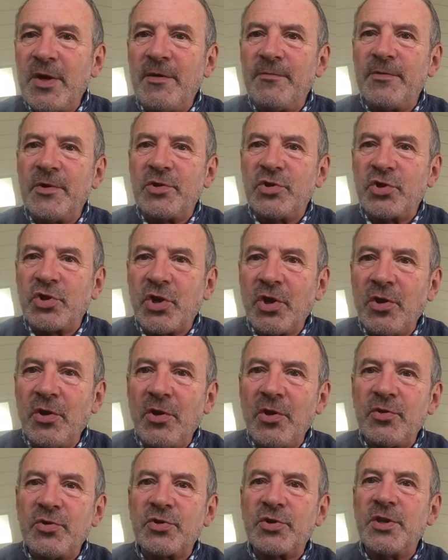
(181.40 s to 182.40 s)
of the
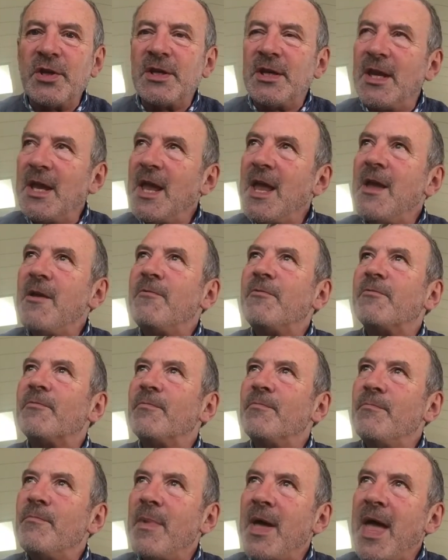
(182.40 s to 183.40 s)
church to give
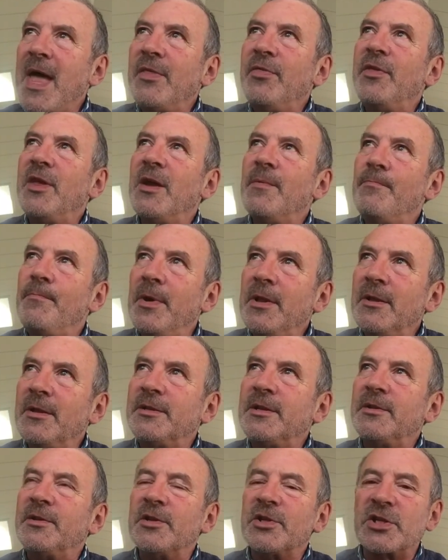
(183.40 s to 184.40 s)
men the
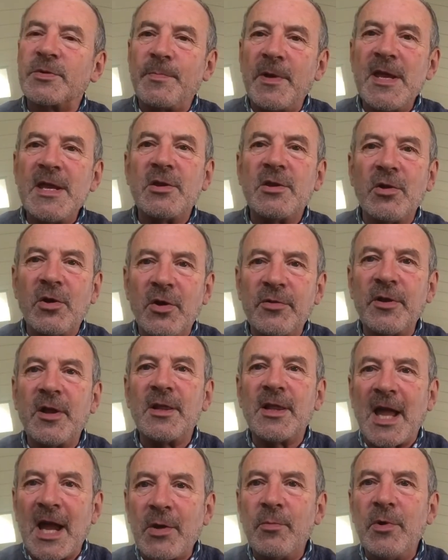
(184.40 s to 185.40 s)
ability to speak other
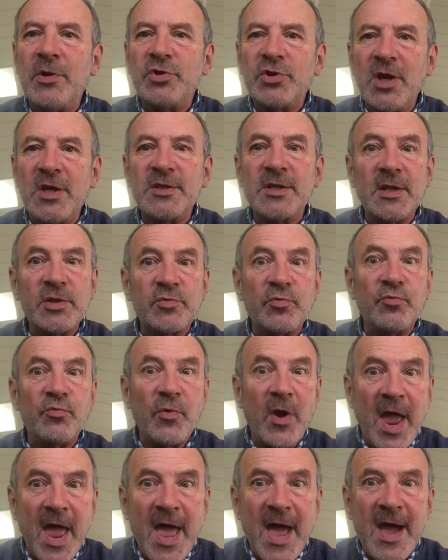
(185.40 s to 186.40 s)
languages. It's
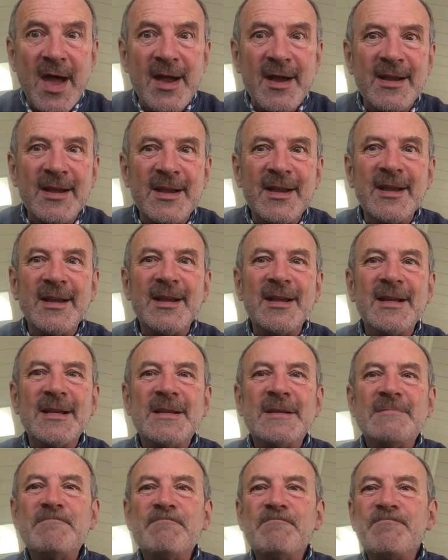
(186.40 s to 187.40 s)
rare.
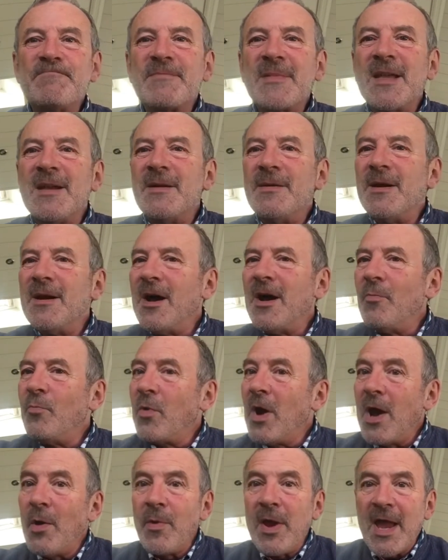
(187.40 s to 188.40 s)
And
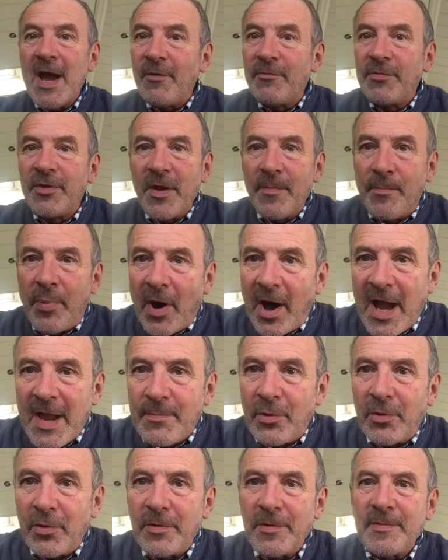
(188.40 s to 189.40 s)
where we have the
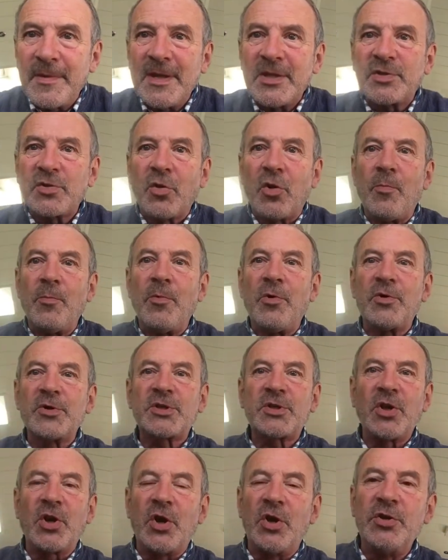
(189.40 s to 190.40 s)
Bible, it's
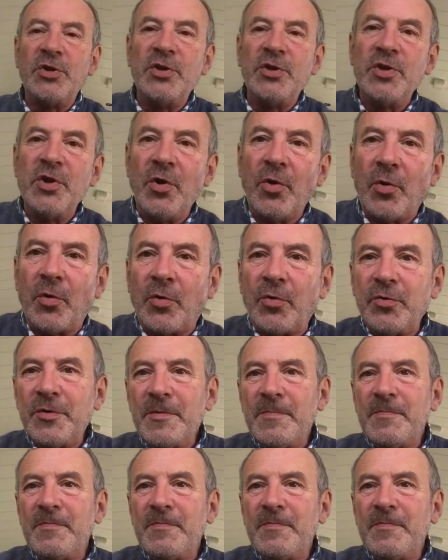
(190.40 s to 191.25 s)
almost unknown.